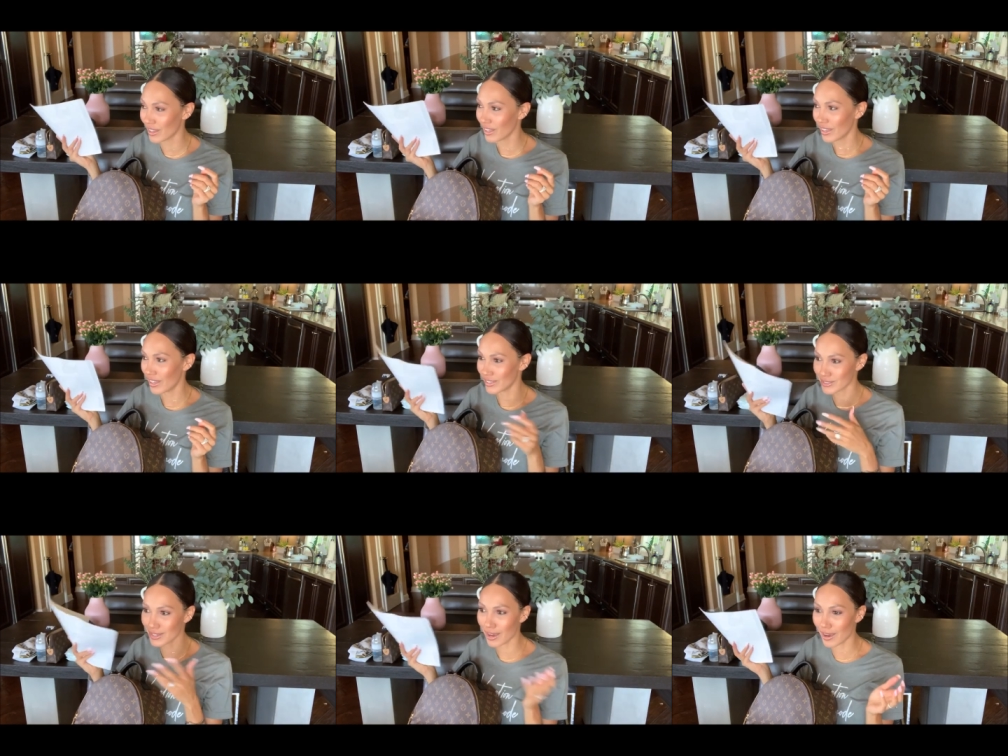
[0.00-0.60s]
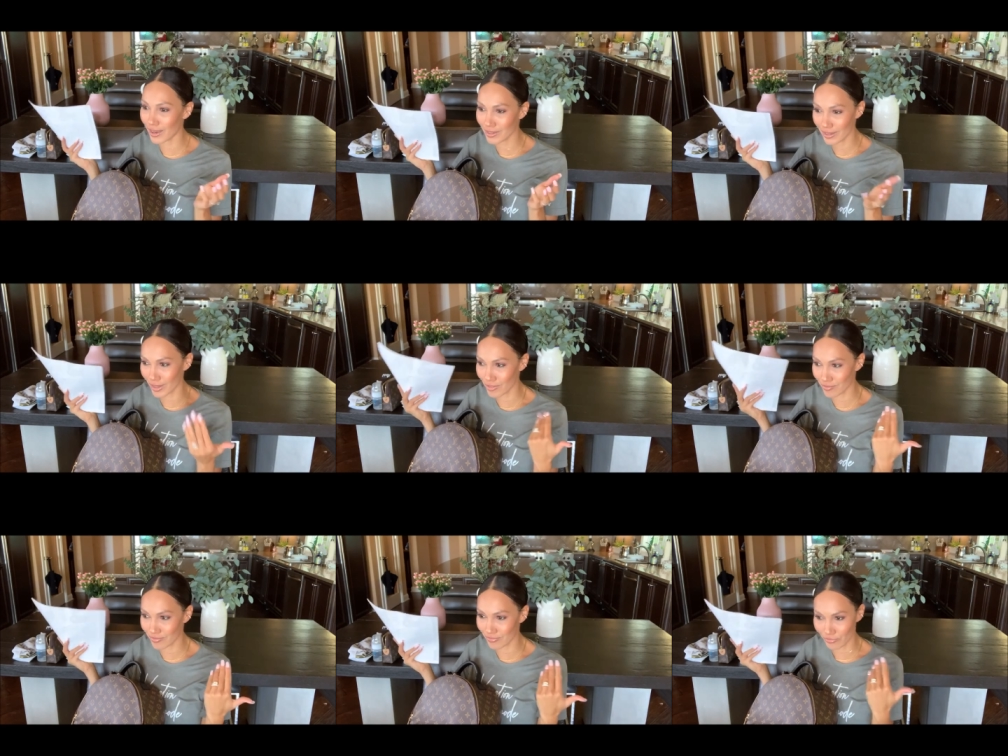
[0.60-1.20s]
it's not like
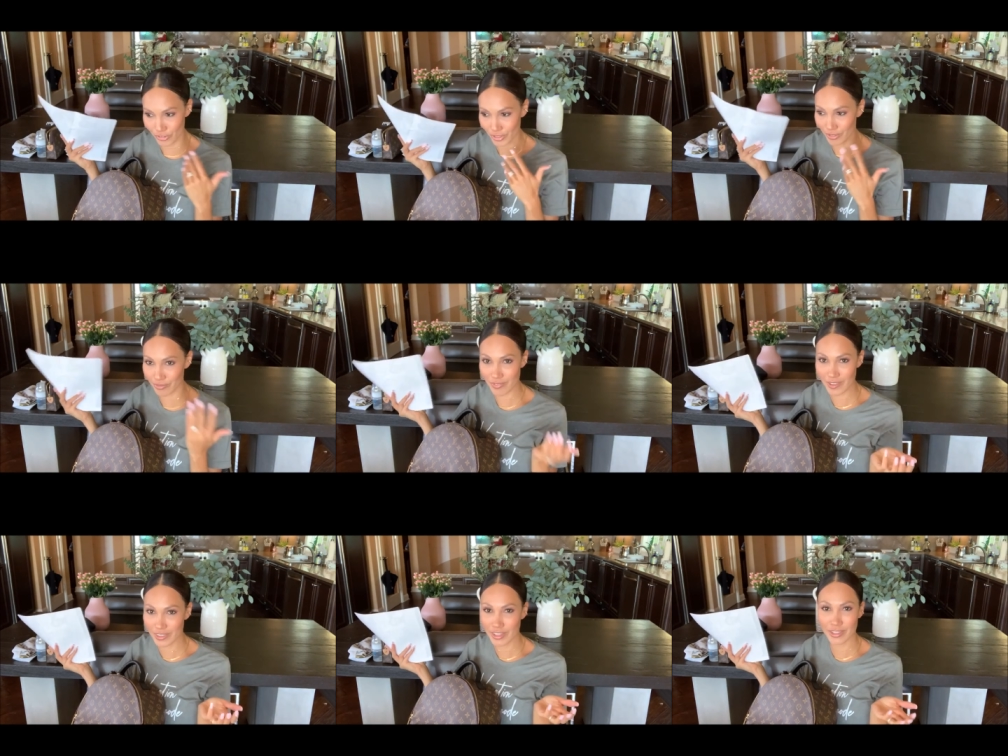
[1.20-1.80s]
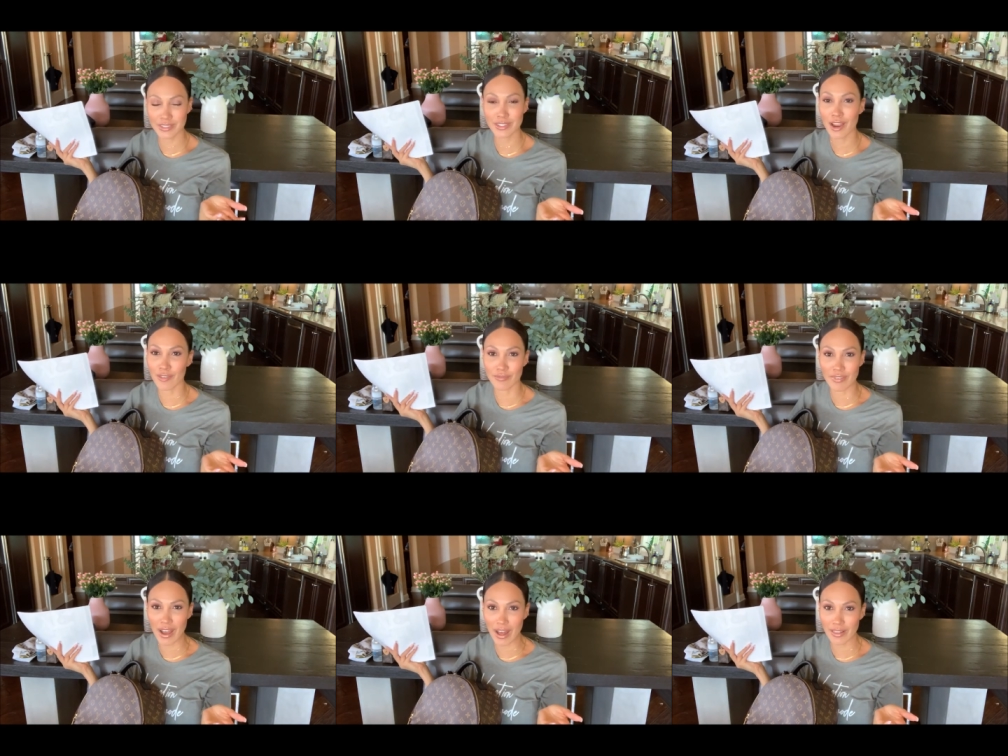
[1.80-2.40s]
really, it's
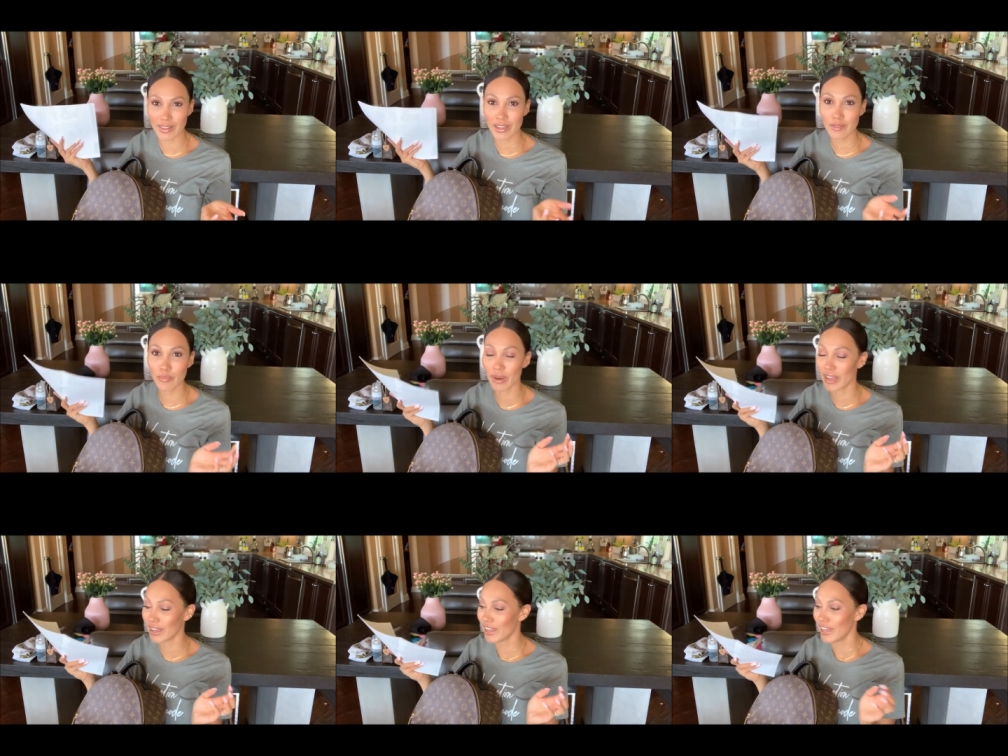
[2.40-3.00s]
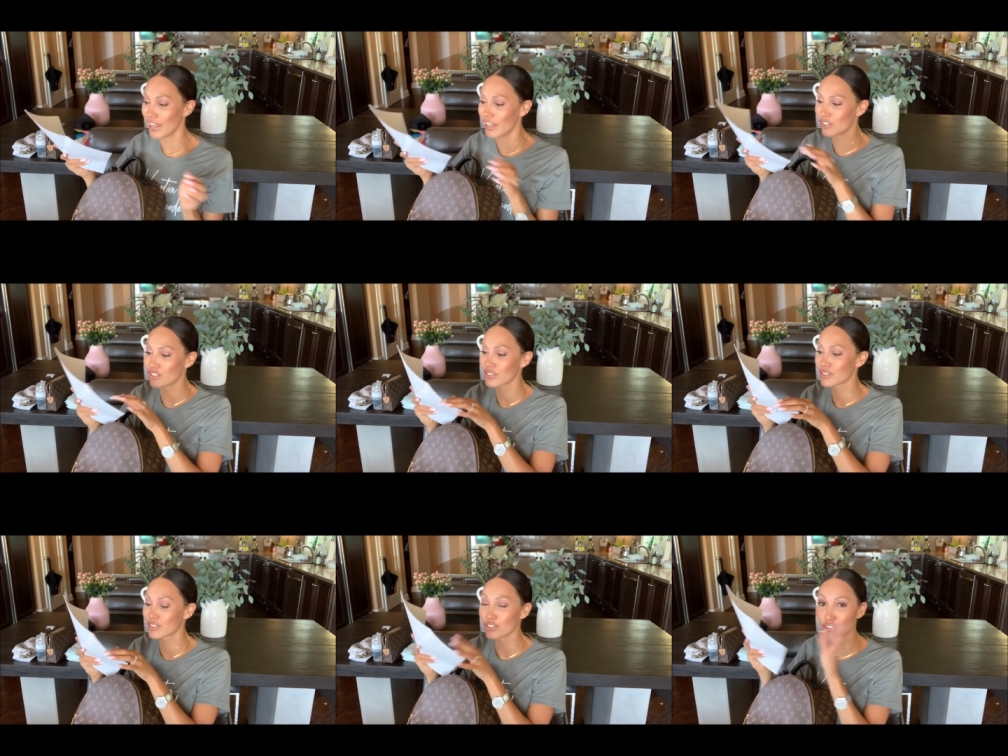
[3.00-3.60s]
not valid, but it's
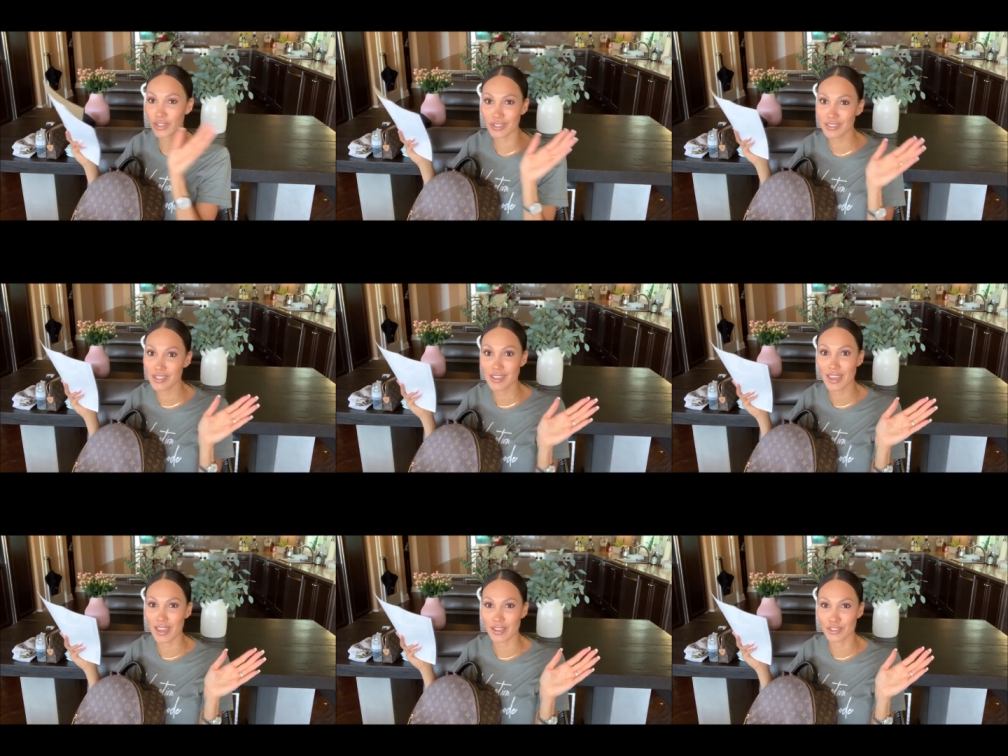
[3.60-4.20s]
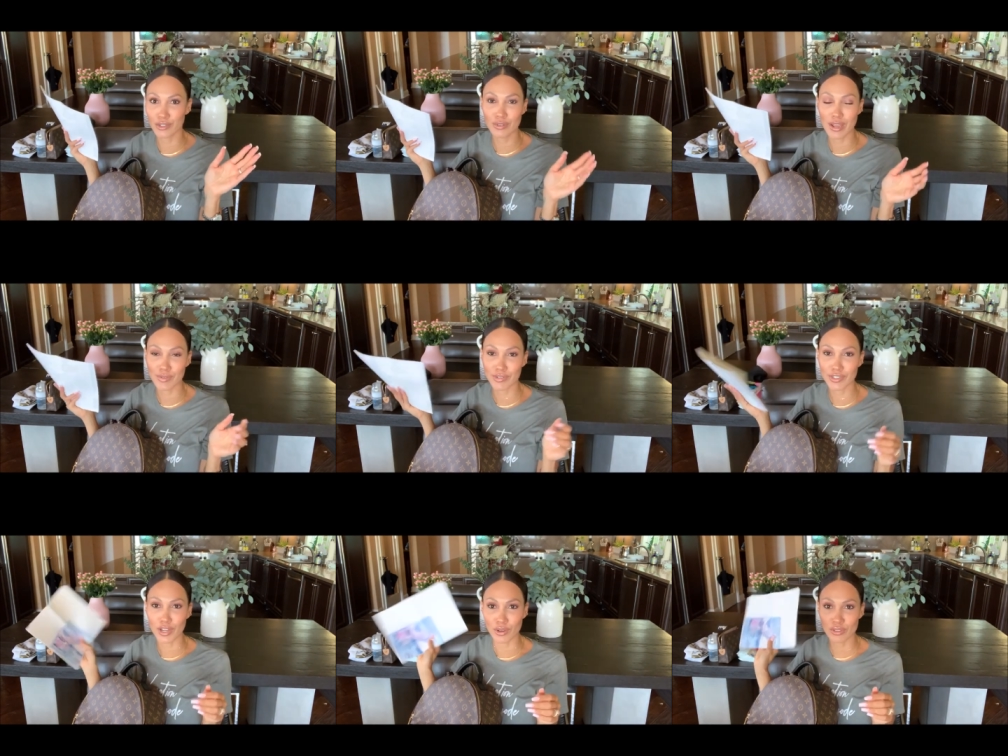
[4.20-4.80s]
just in case, you
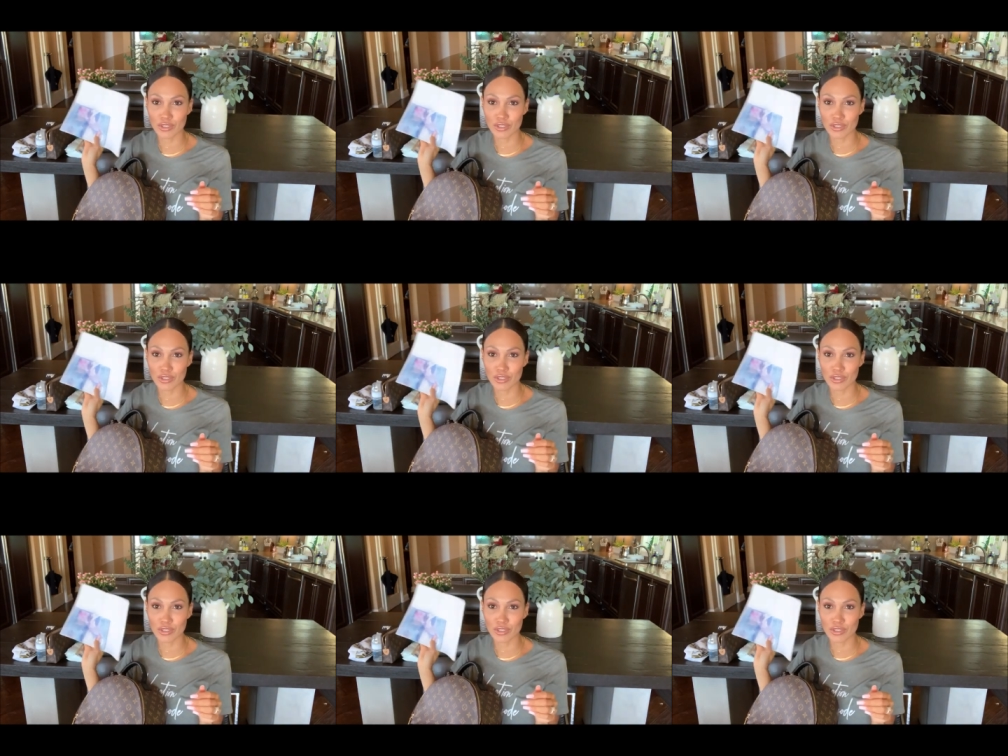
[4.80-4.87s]
never know.